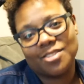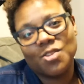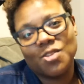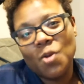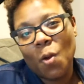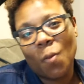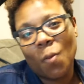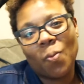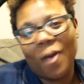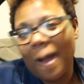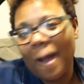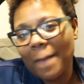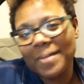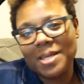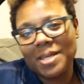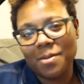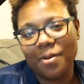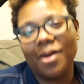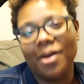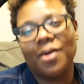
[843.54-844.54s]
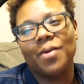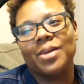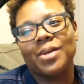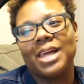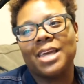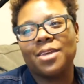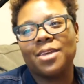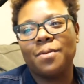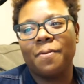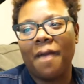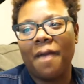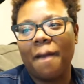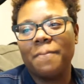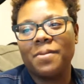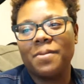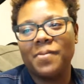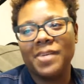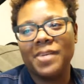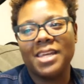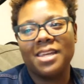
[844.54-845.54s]
you probably won't like you
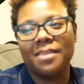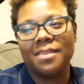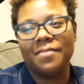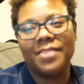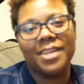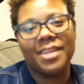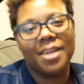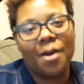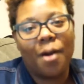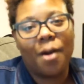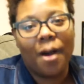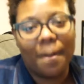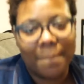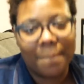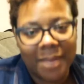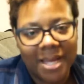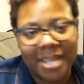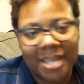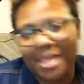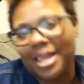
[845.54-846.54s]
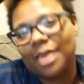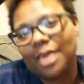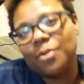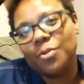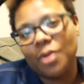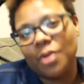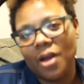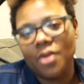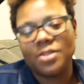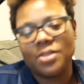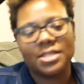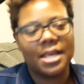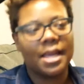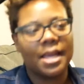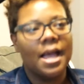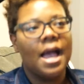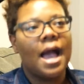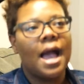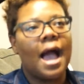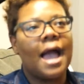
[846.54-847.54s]
probably will get a video a month like who knows like
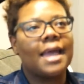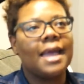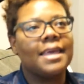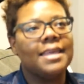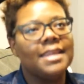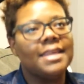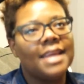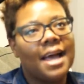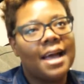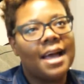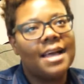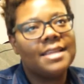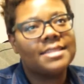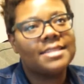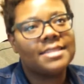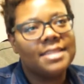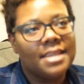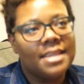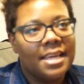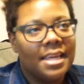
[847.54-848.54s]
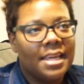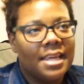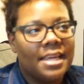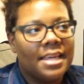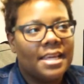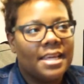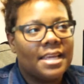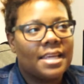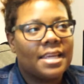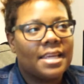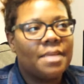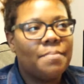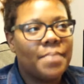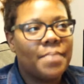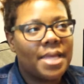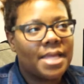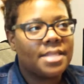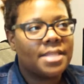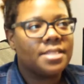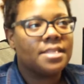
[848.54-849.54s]
i cannot
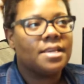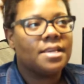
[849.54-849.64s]
commit